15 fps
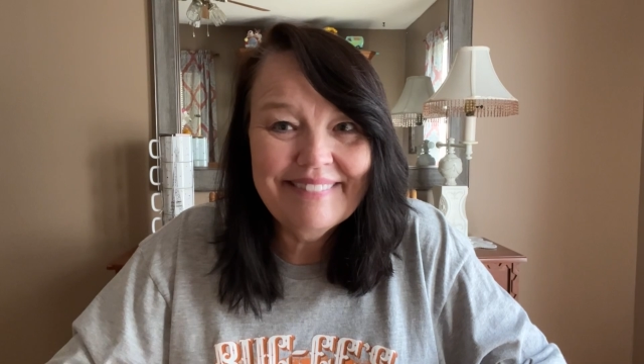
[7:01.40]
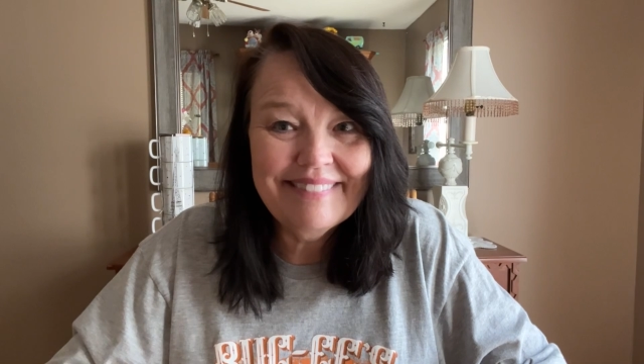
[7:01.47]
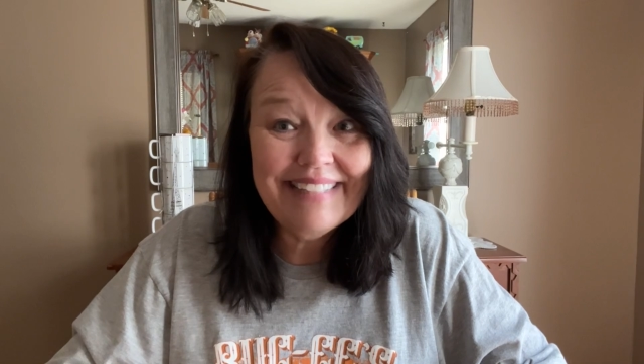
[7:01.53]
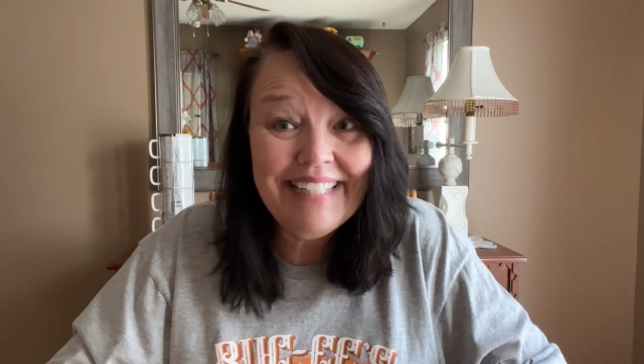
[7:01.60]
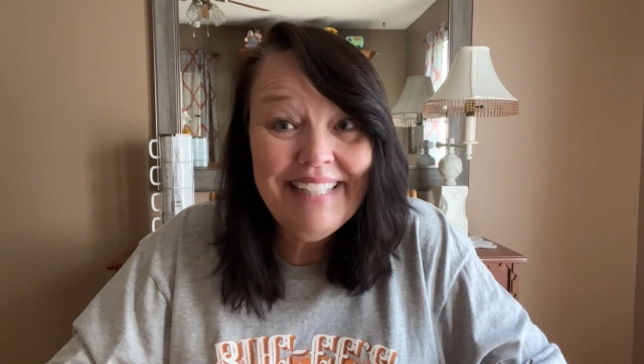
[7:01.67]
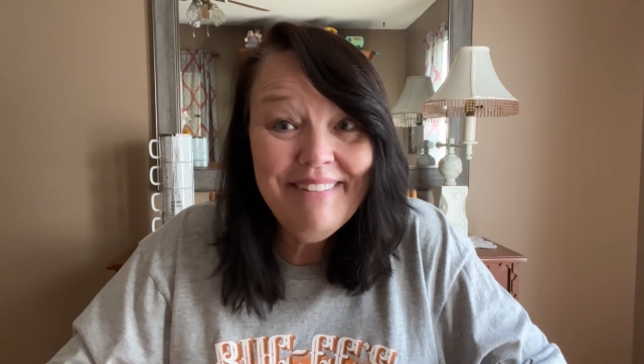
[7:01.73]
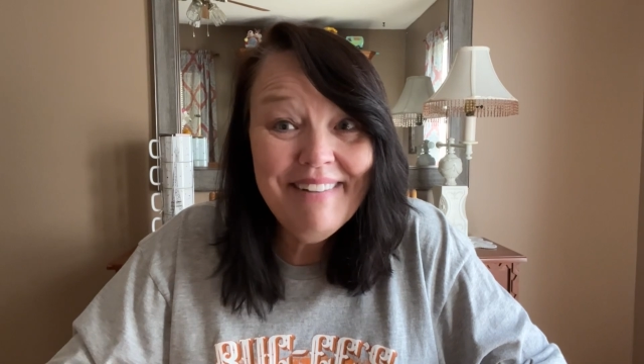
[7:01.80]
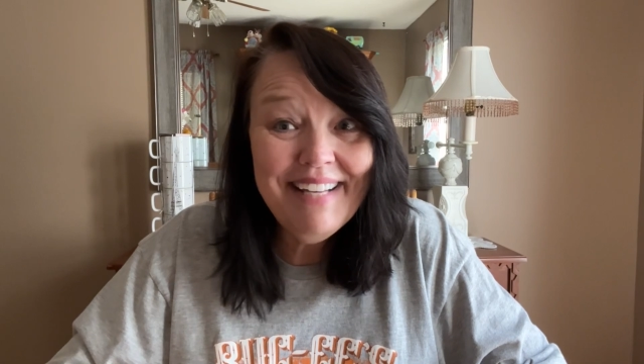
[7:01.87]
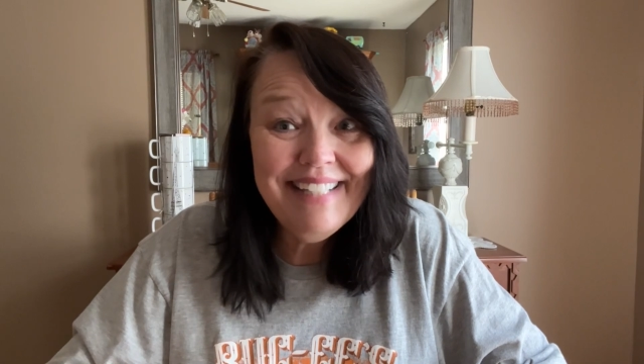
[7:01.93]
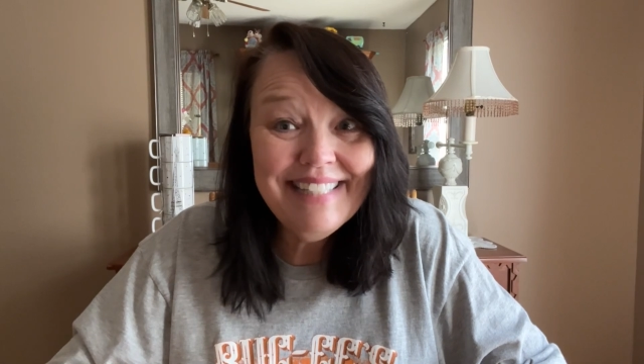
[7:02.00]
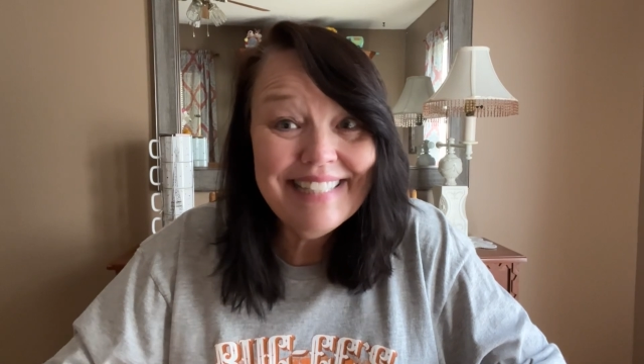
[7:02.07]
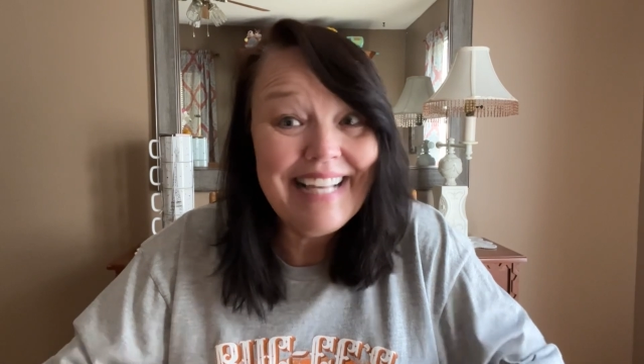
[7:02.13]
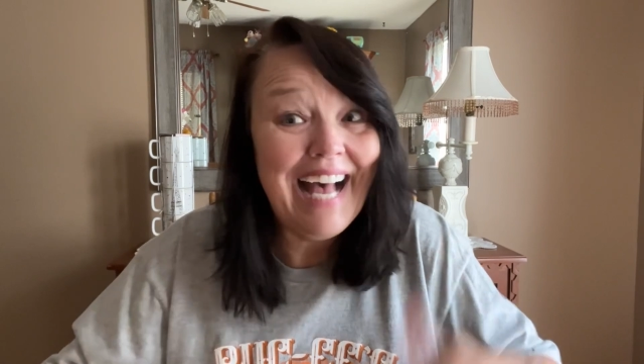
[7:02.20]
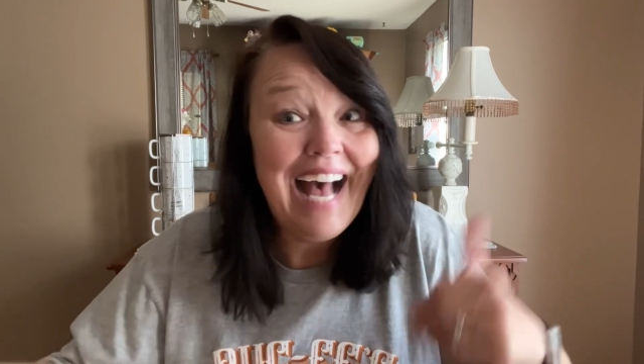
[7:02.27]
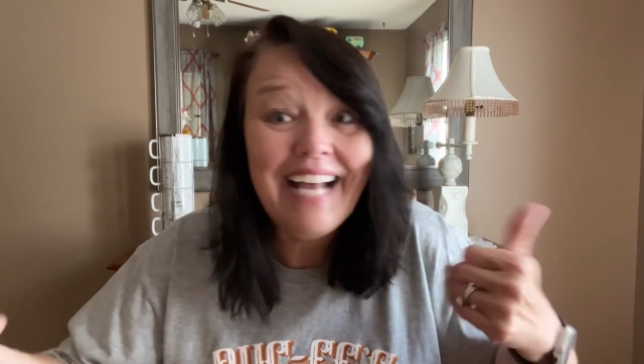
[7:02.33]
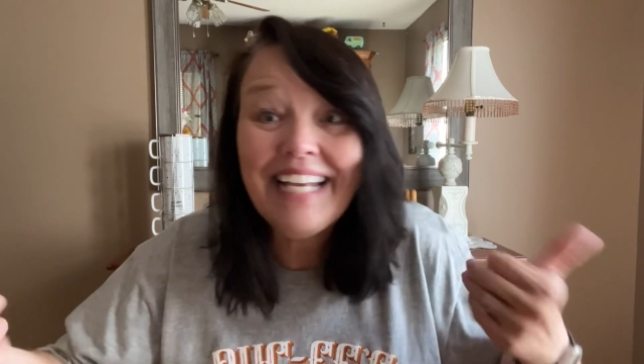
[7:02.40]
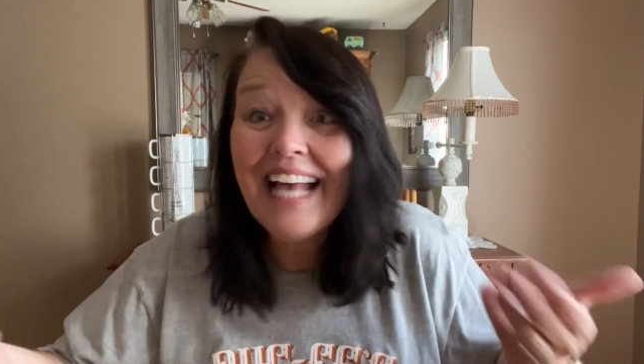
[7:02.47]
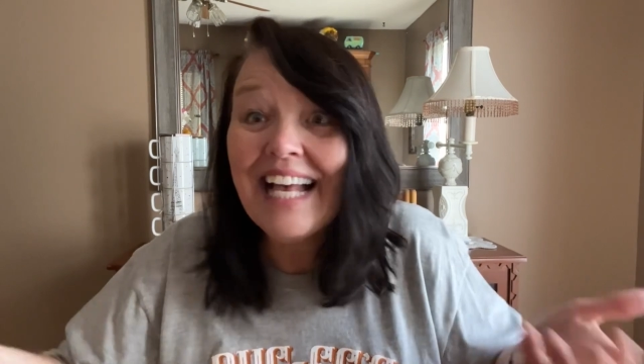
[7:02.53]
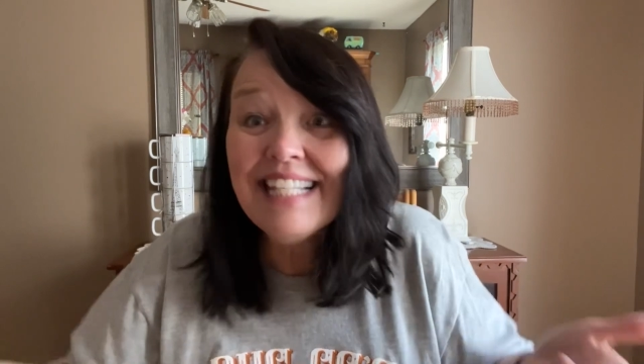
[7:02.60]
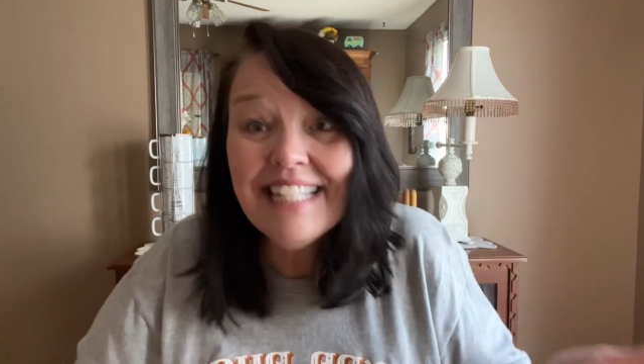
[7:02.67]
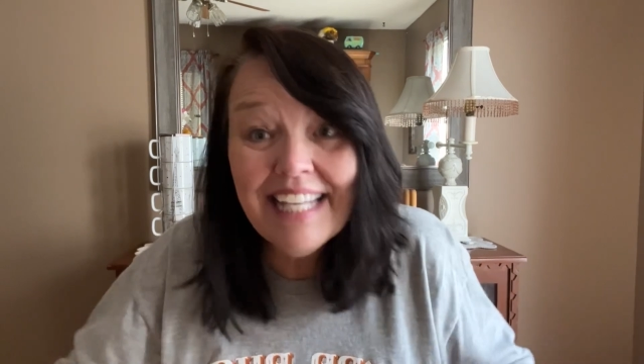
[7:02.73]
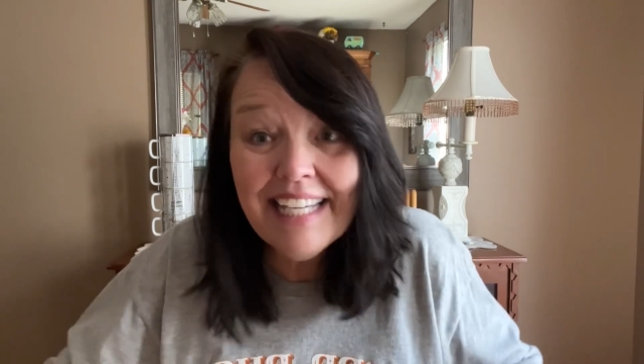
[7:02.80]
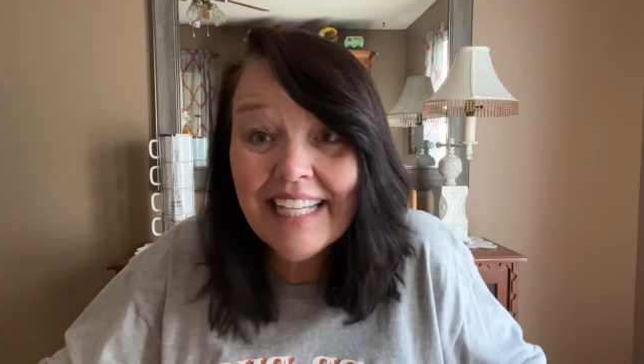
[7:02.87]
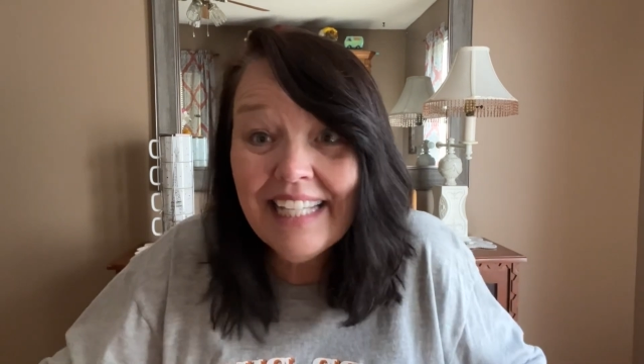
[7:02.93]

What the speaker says: Anyways, I say